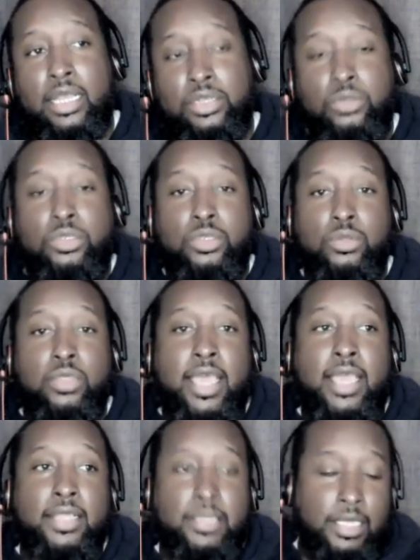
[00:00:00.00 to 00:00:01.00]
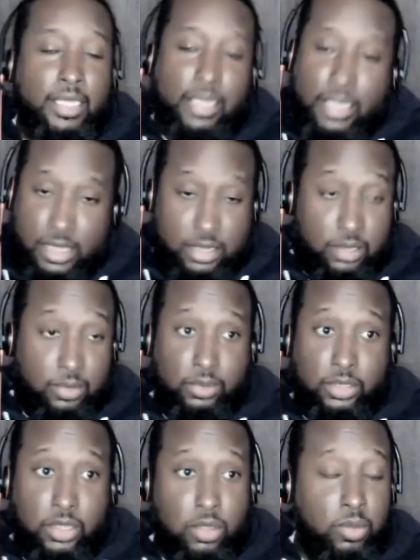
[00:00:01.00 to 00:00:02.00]
I do do that.
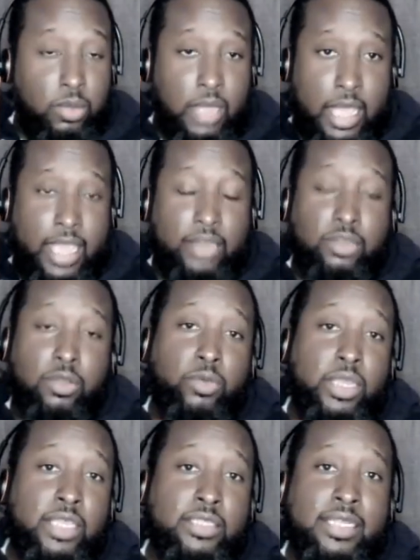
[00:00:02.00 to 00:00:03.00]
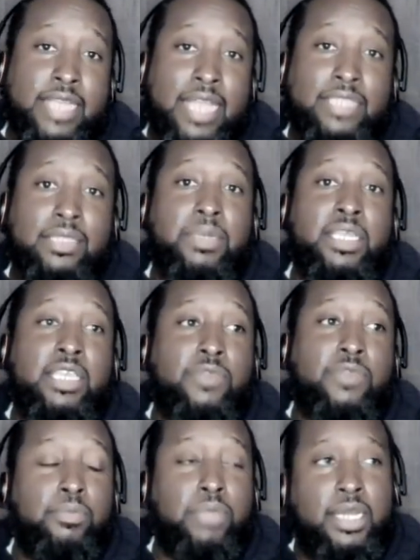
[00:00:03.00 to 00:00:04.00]
So I had no reason not to
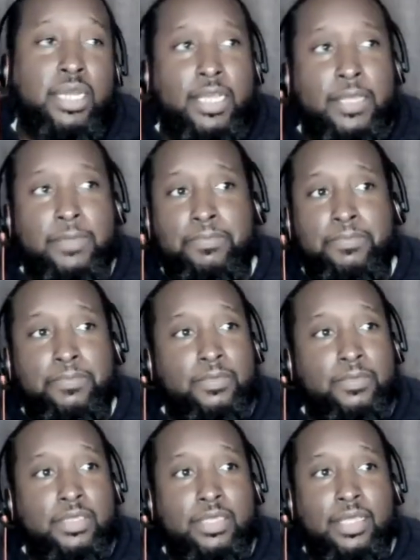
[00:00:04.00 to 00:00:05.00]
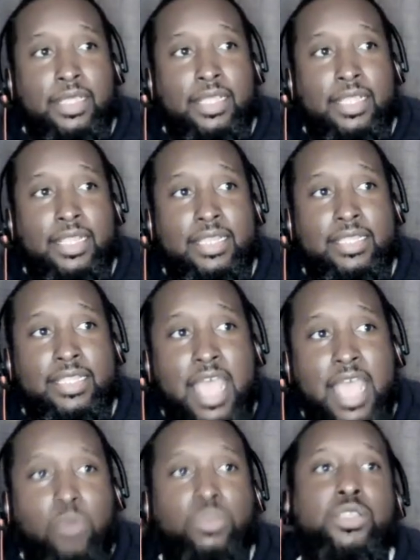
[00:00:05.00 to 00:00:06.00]
believe her. But um,
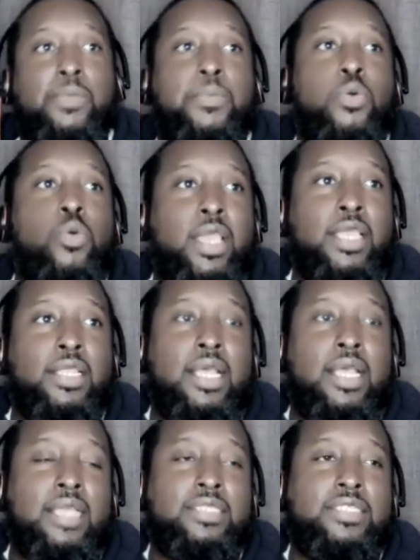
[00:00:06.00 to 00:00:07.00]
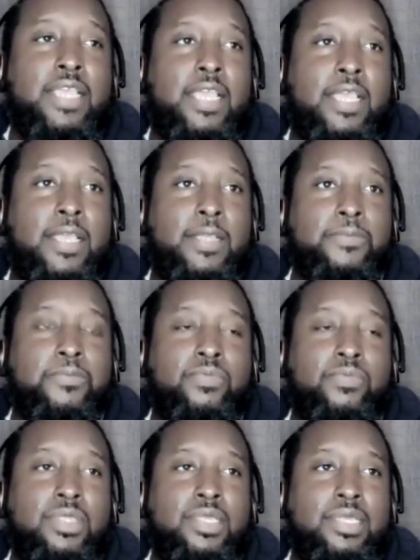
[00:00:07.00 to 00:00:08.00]
that was the point. I said,
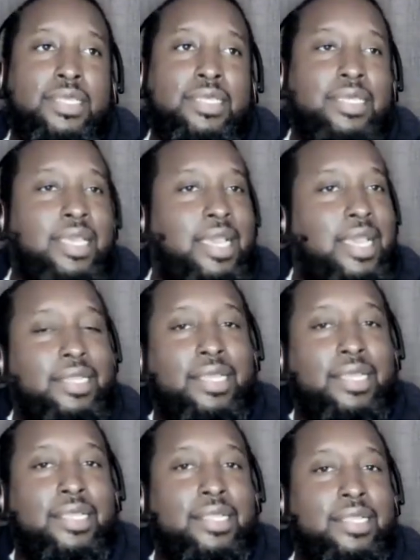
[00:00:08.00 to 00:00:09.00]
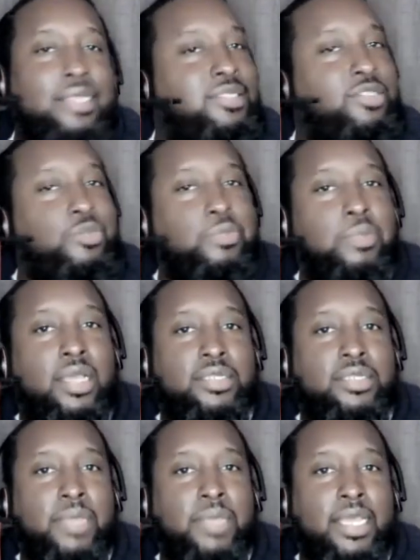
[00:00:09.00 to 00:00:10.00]
yeah, it, it's too
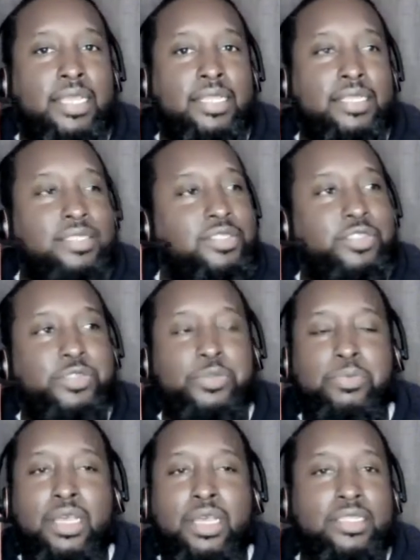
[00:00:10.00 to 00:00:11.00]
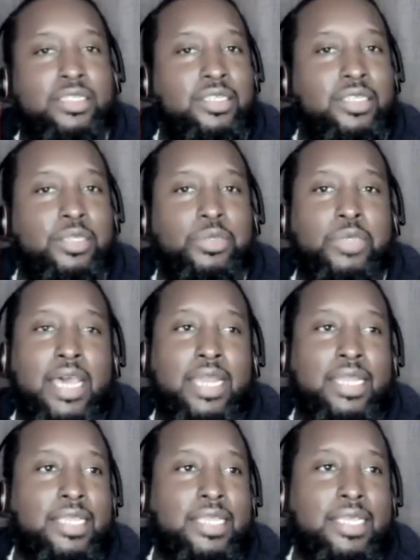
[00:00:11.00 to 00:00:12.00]
much, man. This is too much. You
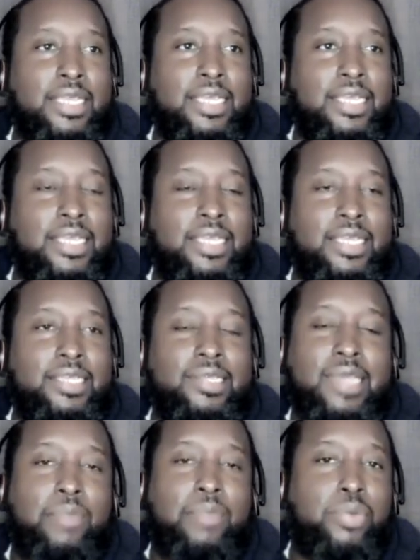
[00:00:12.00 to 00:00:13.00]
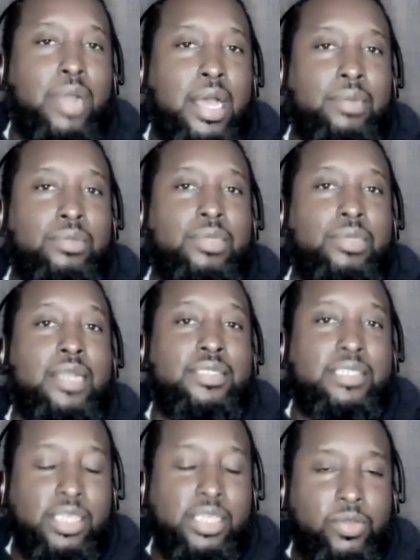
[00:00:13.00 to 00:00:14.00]
got a, you got a problem. You got
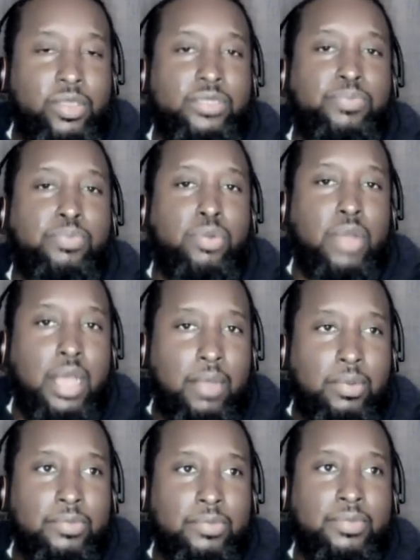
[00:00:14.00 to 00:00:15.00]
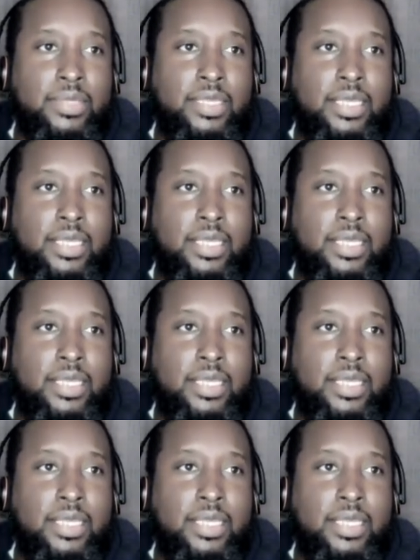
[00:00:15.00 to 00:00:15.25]
a serious problem.